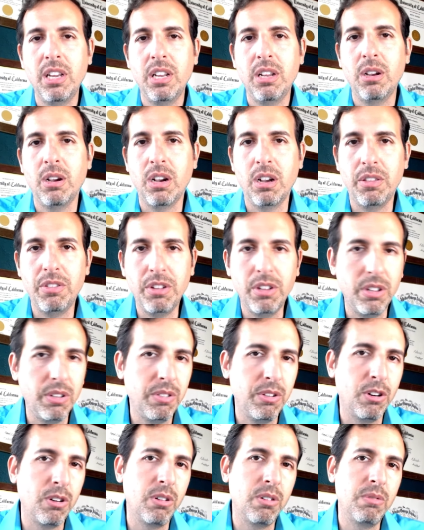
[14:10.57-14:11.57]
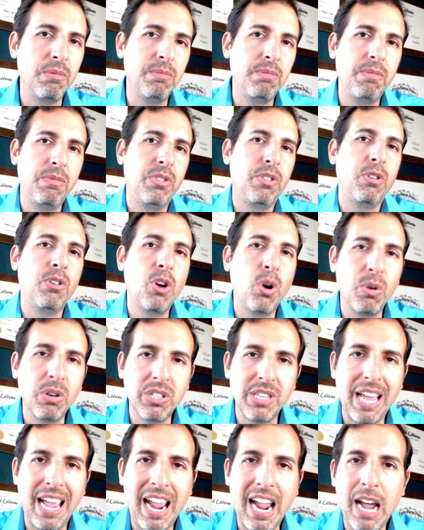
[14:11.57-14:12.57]
Uh, the, they're, they're known as
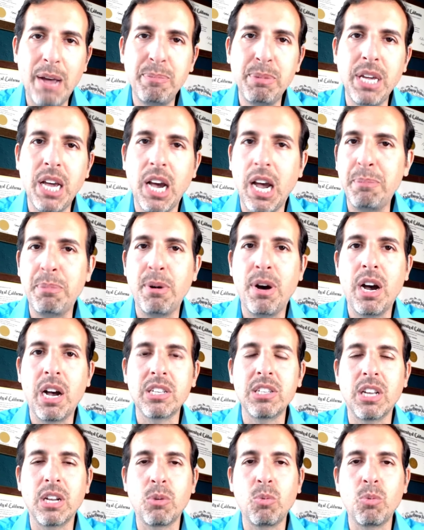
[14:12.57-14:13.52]
the happy hypoxic.